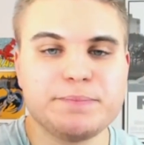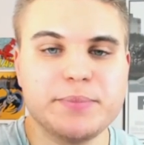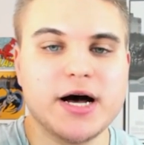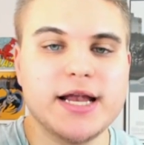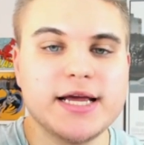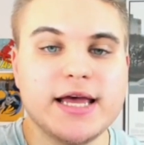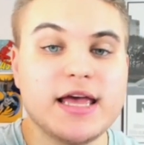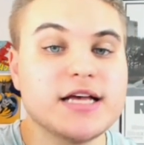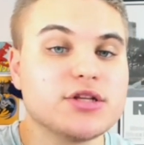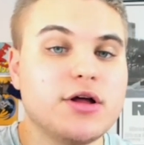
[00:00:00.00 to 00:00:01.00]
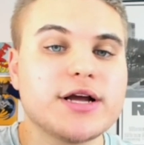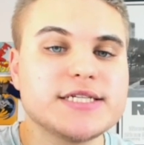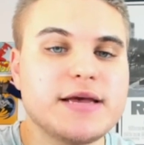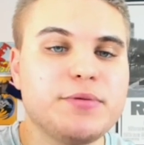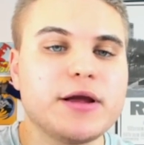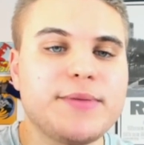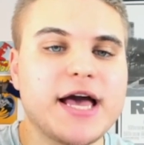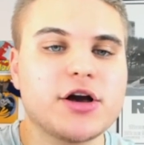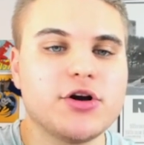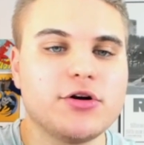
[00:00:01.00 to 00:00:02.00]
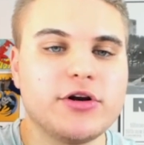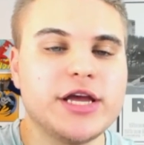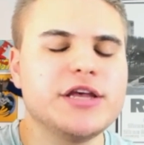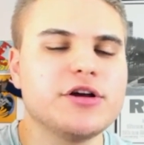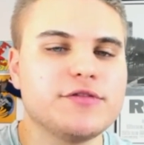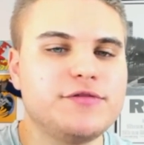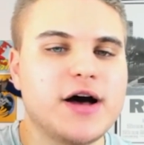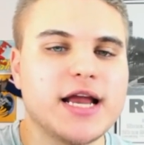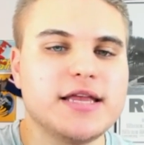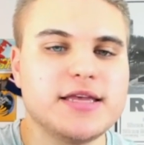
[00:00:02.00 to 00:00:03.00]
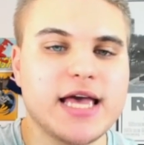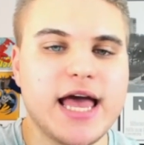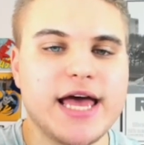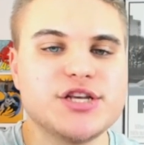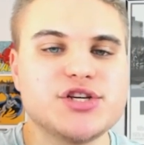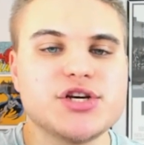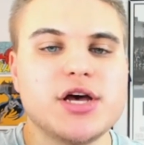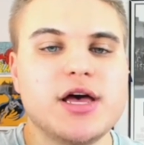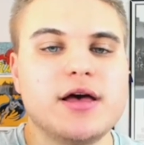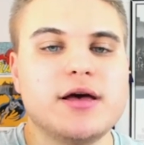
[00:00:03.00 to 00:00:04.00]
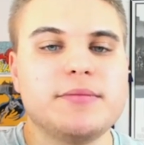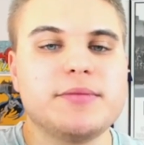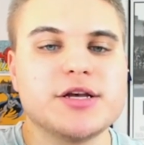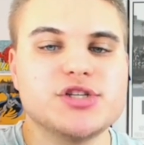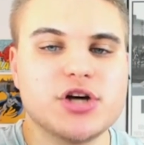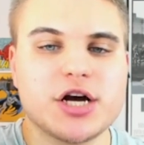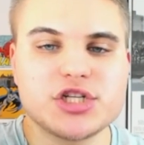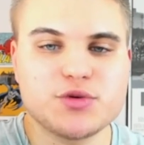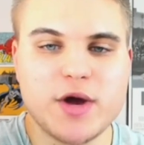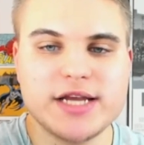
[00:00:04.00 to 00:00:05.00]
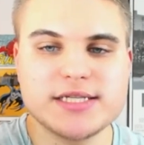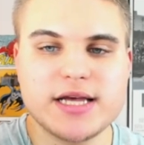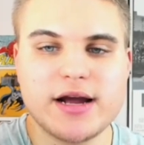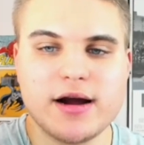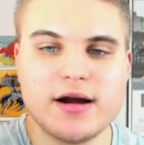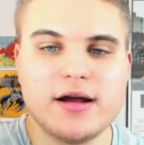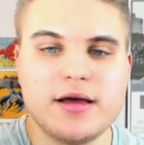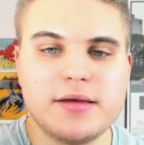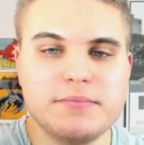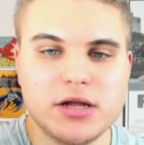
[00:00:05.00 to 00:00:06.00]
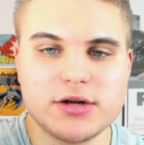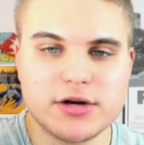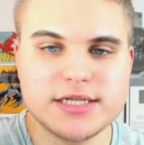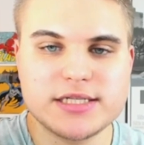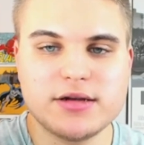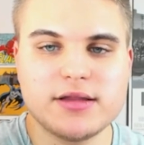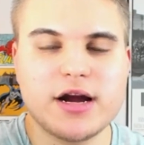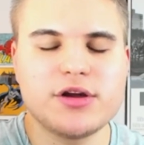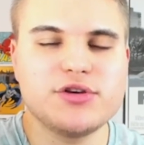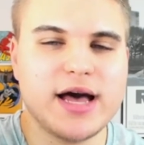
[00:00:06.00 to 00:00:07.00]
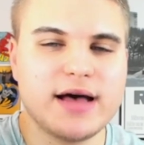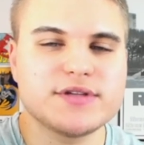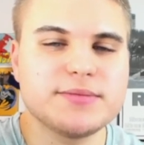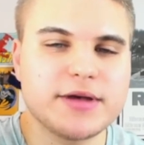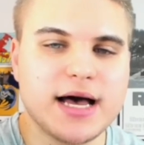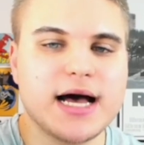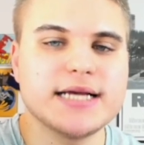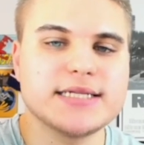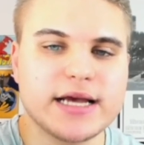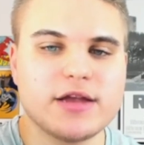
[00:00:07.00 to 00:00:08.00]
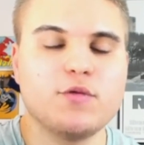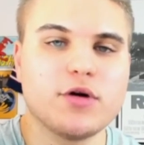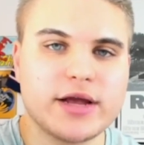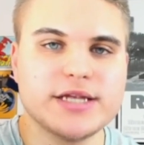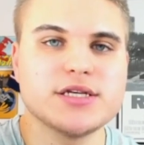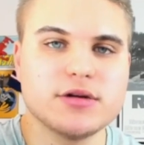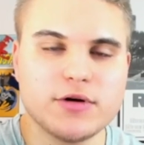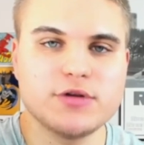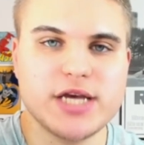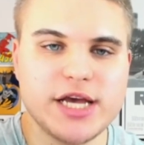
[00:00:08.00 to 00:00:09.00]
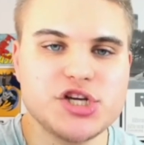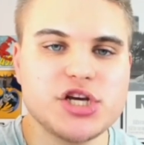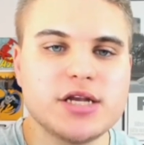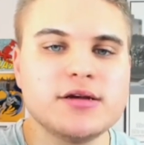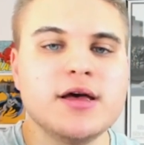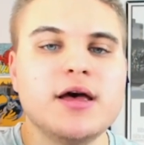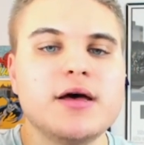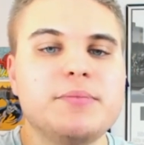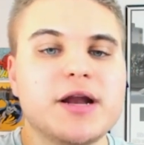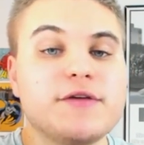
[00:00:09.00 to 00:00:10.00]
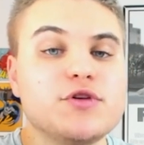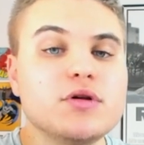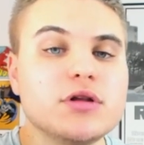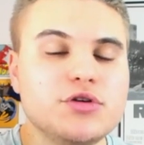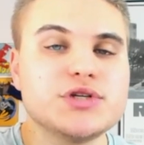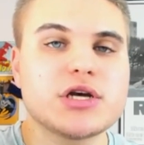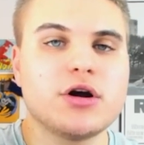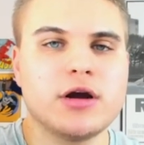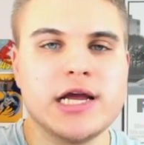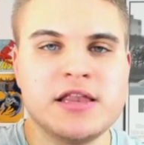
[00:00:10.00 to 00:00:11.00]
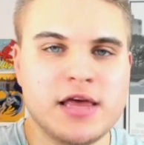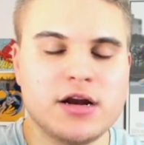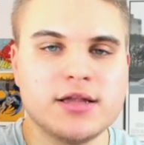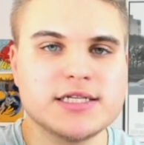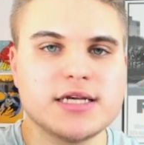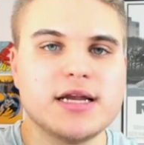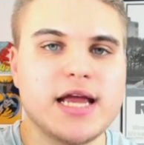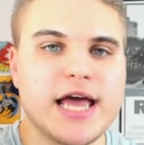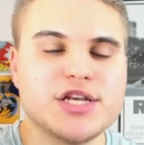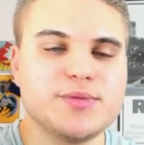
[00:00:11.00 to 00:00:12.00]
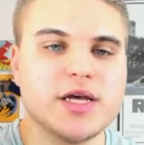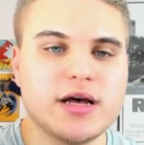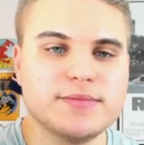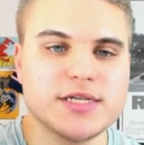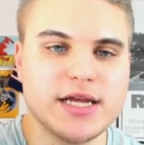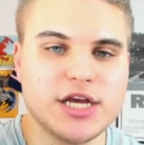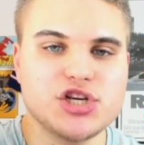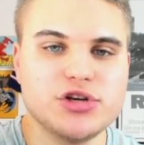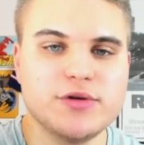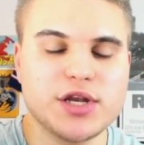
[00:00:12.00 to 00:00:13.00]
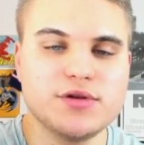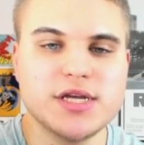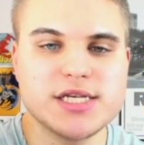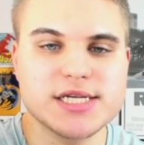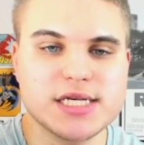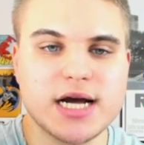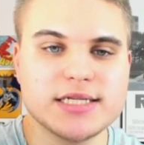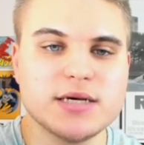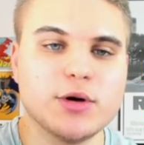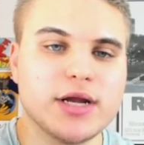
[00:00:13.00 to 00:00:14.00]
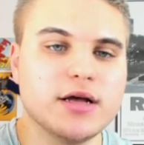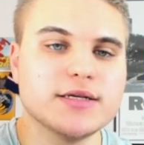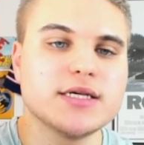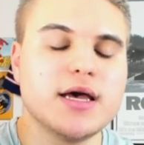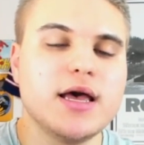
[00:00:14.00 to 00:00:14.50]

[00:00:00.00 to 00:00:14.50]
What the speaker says: But as long as they bring back Curry, you're fine at the edge because Josh Sweat is there. Miller is still there. You have some guys that can work into the rotation. But if you lose Curry, then all of a sudden edge becomes an issue and you need to sign someone else.